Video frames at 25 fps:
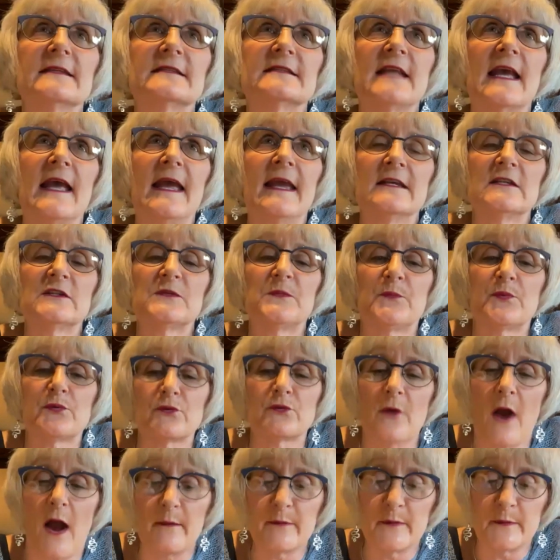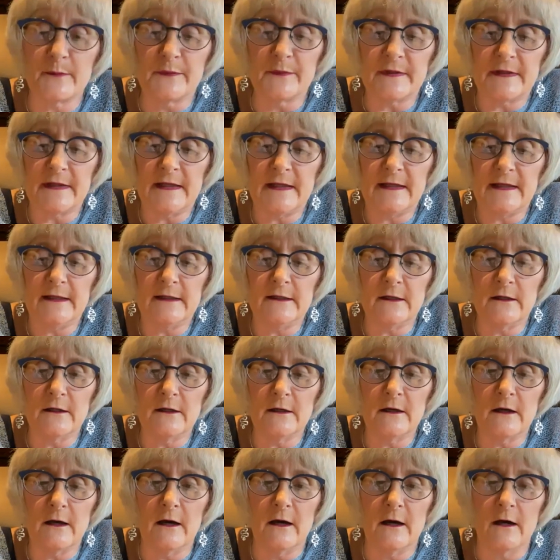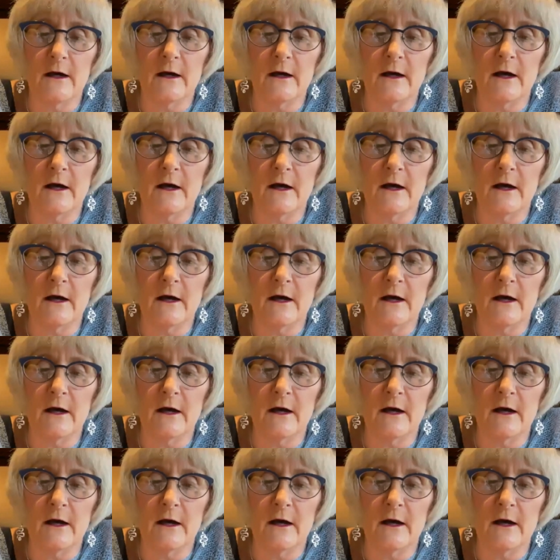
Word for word: takes probably uh,